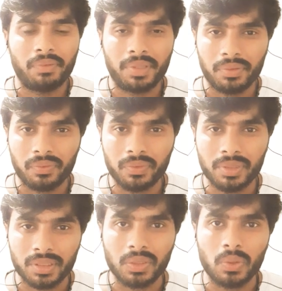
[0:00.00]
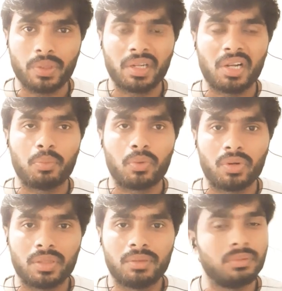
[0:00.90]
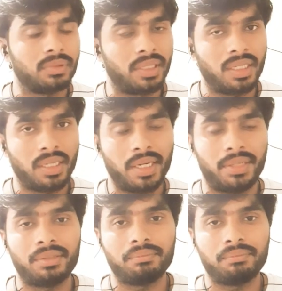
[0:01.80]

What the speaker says: it is worth going abroad, get